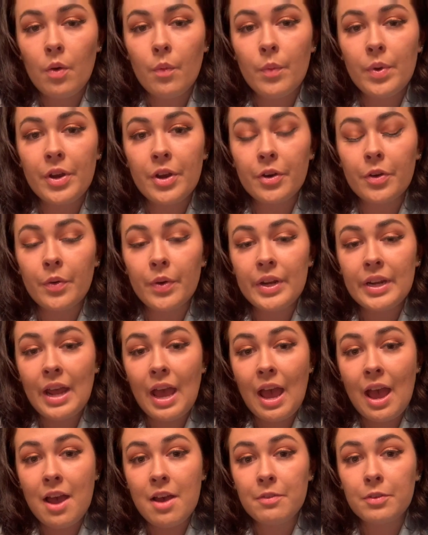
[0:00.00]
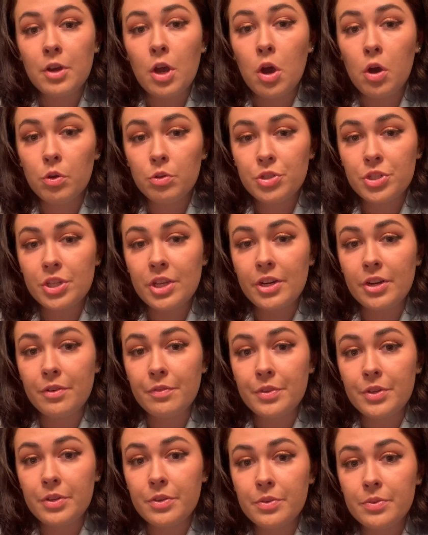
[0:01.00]
We are going to have coach
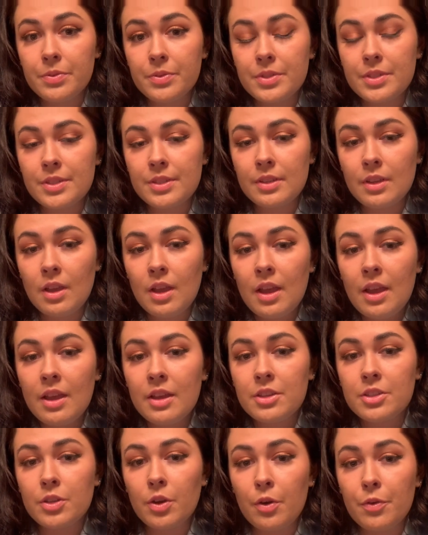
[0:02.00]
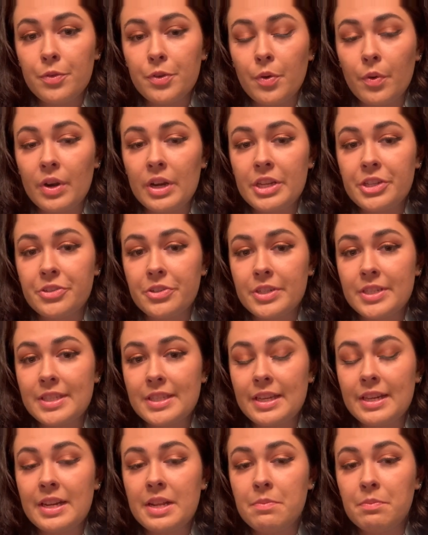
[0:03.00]
interviews. So if you are
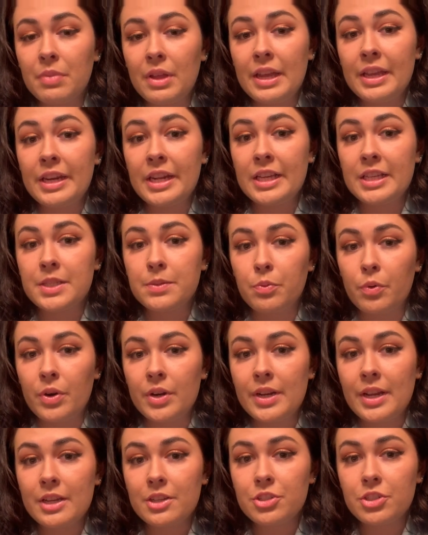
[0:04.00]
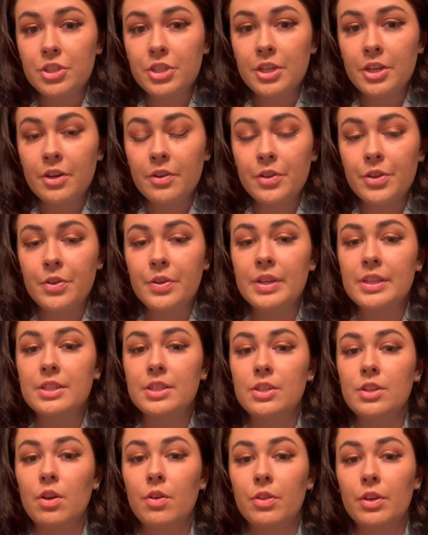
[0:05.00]
interested in playing a sport next year, you get to
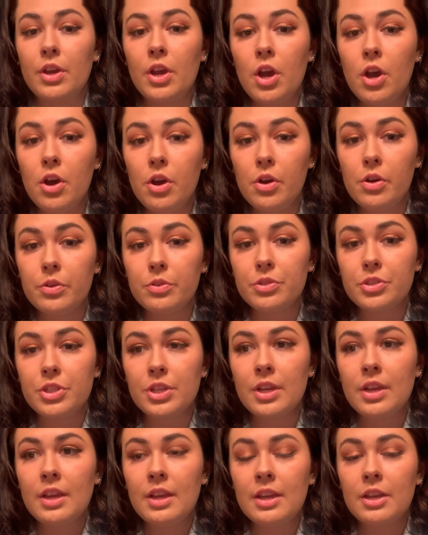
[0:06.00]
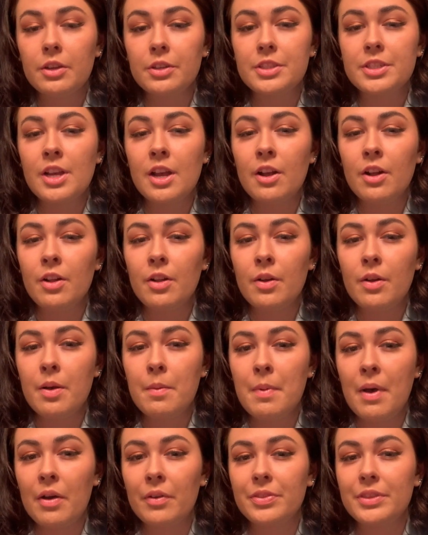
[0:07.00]
know the coach. He'll tell
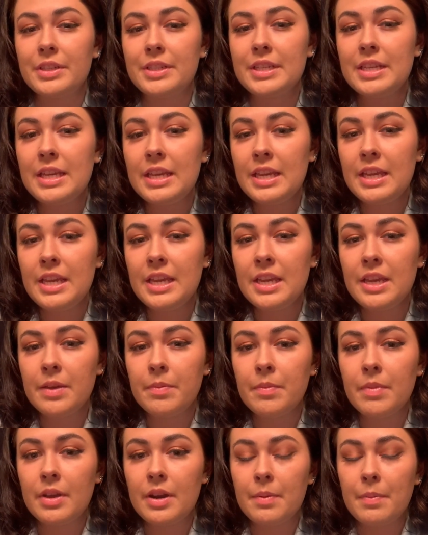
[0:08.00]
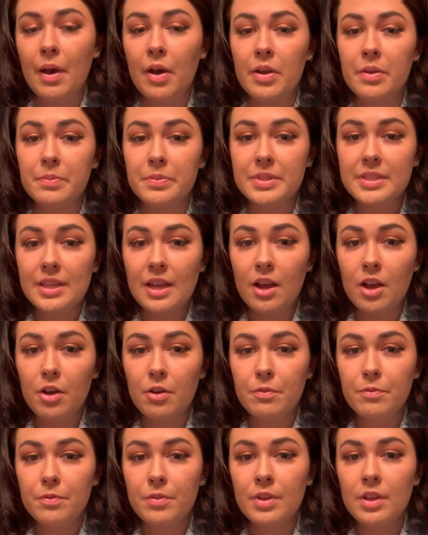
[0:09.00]
about the team and about
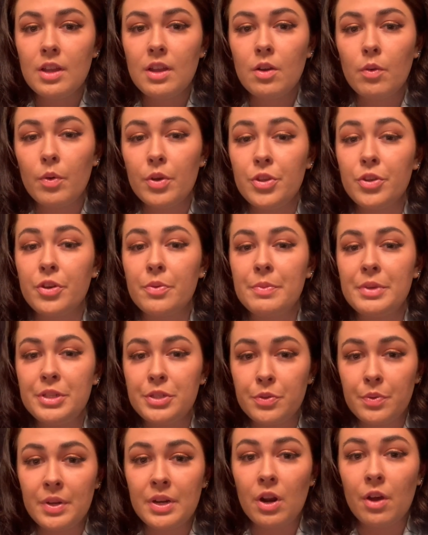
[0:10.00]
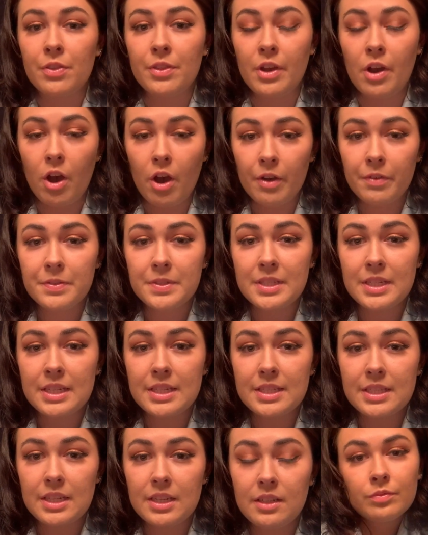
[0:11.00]
himself, what you can be doing on the off
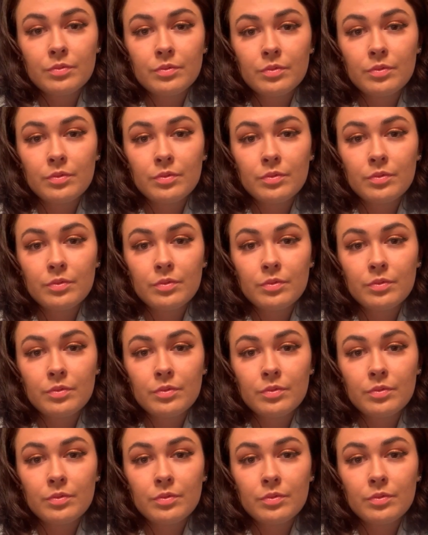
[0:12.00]
season.